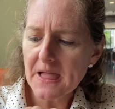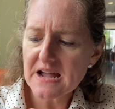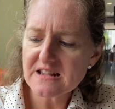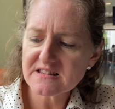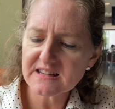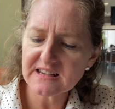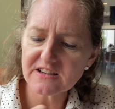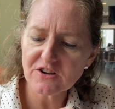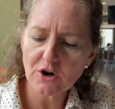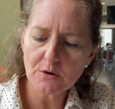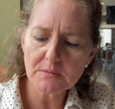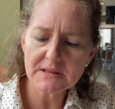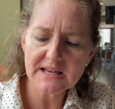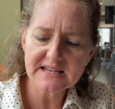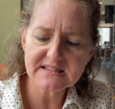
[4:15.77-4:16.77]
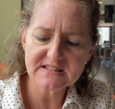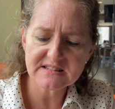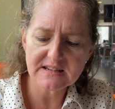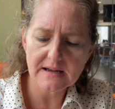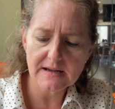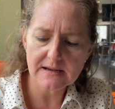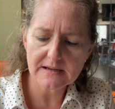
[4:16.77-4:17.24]
It's like caramelized
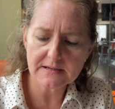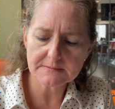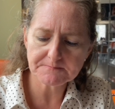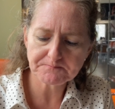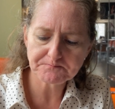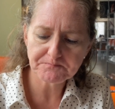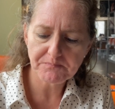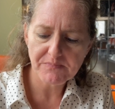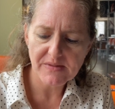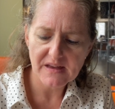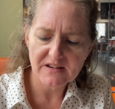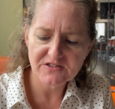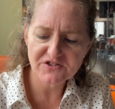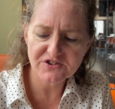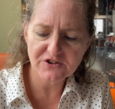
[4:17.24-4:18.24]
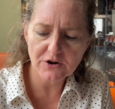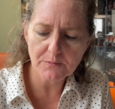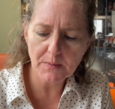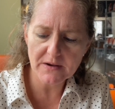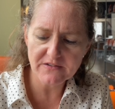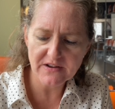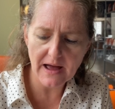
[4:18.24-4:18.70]

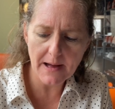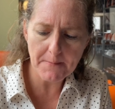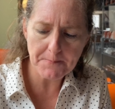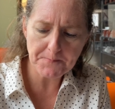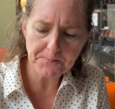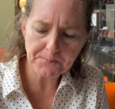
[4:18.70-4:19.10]
syrup on top,